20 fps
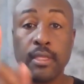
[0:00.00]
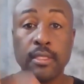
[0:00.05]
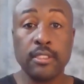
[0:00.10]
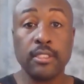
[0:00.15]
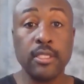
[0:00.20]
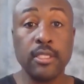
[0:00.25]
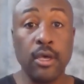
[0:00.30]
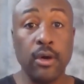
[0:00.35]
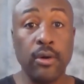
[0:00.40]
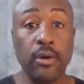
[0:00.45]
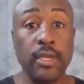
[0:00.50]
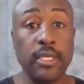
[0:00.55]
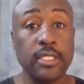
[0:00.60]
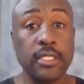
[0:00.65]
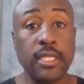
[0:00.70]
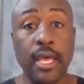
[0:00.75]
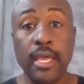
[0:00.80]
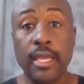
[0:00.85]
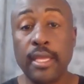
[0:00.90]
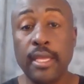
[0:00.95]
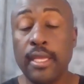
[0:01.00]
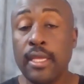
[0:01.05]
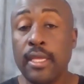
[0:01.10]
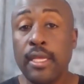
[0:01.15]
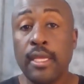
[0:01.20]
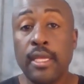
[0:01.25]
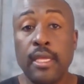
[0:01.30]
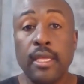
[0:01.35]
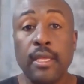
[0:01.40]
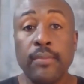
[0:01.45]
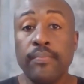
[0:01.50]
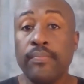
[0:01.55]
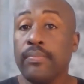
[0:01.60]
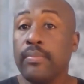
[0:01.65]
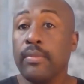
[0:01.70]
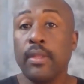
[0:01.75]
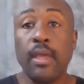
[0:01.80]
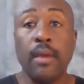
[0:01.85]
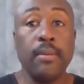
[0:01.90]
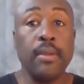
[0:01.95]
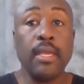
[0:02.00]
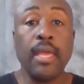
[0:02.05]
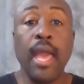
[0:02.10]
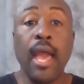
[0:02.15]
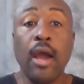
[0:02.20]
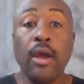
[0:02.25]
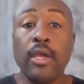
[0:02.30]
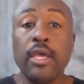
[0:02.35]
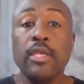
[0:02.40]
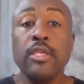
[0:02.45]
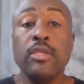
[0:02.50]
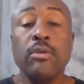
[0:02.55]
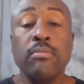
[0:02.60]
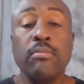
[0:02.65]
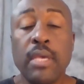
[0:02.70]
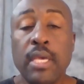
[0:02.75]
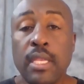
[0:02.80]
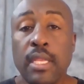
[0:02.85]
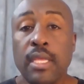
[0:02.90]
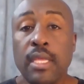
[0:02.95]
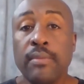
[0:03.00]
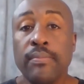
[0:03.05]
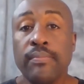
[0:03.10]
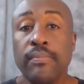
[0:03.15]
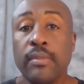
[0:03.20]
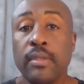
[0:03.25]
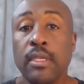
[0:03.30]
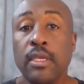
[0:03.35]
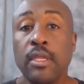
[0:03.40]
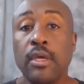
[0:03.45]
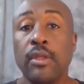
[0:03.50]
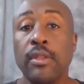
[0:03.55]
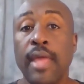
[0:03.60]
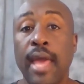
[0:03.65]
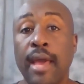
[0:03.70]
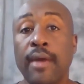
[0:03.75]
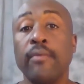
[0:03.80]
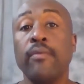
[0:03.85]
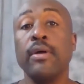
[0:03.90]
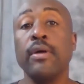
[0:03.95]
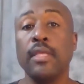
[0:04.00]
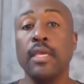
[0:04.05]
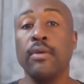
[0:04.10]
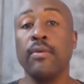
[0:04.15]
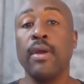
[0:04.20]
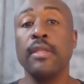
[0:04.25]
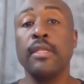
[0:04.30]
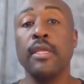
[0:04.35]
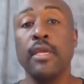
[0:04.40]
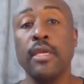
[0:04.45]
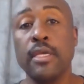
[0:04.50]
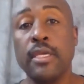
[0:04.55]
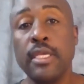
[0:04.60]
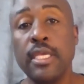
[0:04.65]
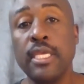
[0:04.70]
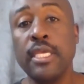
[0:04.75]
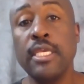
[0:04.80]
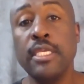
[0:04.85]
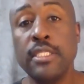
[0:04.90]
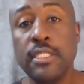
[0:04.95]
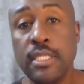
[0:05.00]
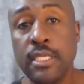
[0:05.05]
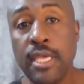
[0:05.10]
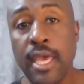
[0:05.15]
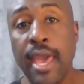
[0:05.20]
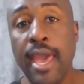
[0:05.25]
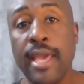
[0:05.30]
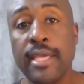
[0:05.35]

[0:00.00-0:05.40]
So it's like, I mean, how can you beat it? You know, that one thing right there, easy